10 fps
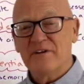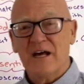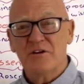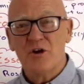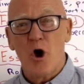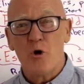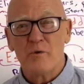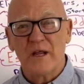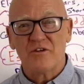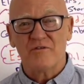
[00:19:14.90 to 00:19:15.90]
an unknown.
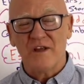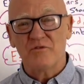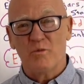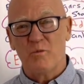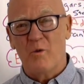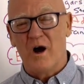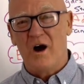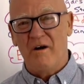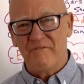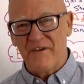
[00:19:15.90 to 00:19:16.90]
It's
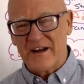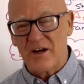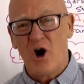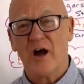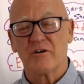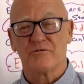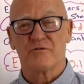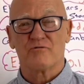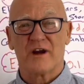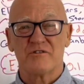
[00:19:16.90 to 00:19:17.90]
found in high
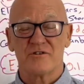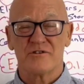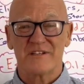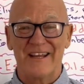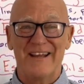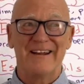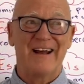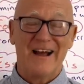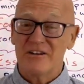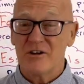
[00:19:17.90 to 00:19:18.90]
concentrations in
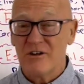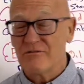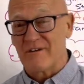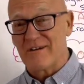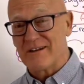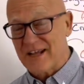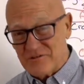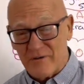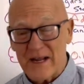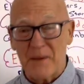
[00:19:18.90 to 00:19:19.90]
onions and
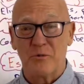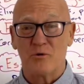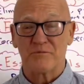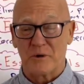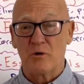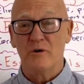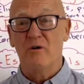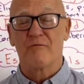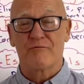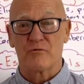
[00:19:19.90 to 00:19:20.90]
lesser in apples, but in
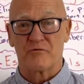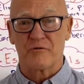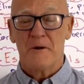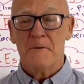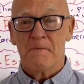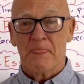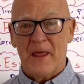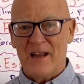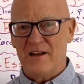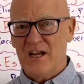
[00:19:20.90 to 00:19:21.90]
all fruits.
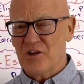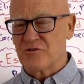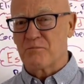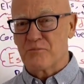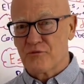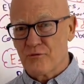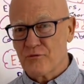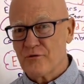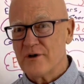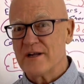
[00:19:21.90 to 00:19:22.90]
And it's a
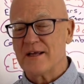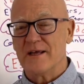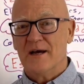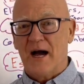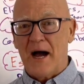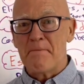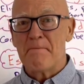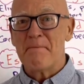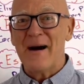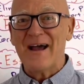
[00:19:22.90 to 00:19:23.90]
pretty
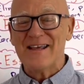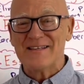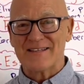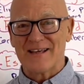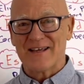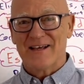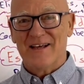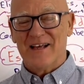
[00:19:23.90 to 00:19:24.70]
amazing,